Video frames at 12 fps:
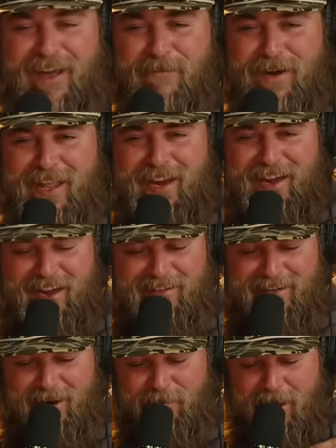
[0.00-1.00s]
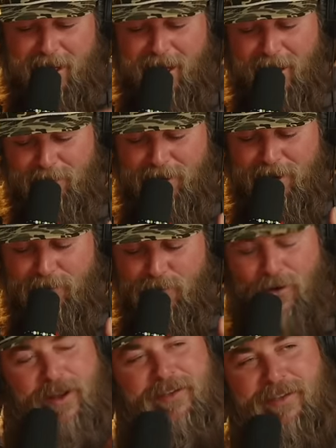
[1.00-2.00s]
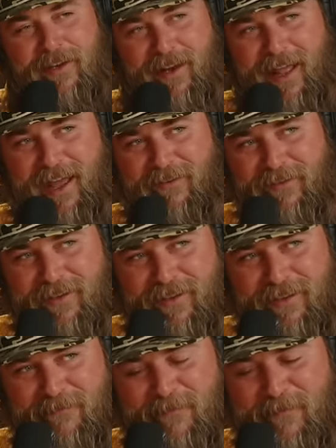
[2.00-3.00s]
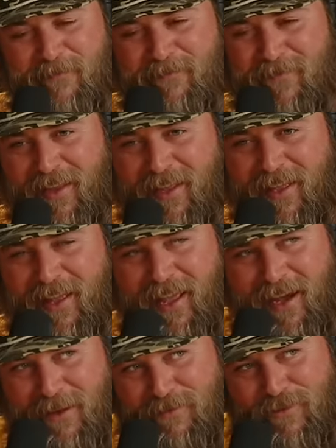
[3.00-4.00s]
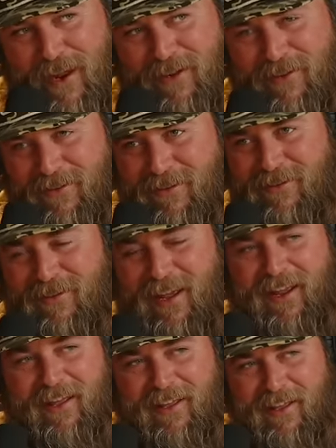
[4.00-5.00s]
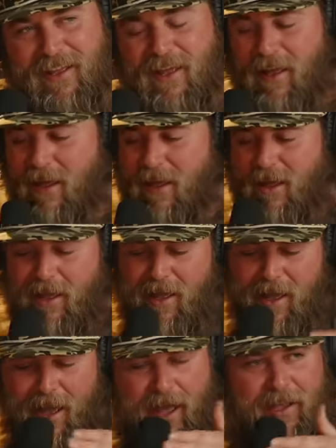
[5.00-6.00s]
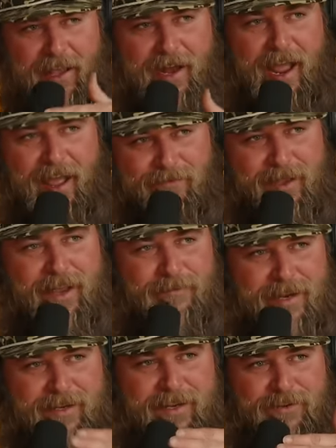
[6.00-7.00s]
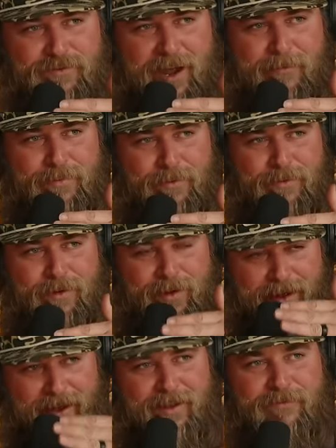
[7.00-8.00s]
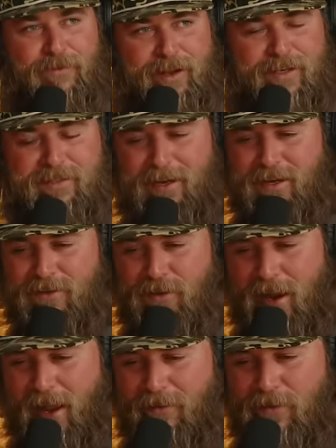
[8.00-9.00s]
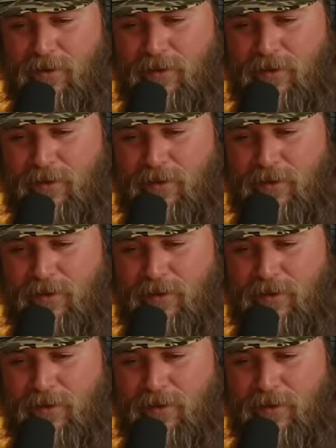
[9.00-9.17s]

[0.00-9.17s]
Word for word: but again, like I said, I'm I'm literally rolling to the left and I'm trying to just like again, I have the MDT tripod eh, fully extended, so I have to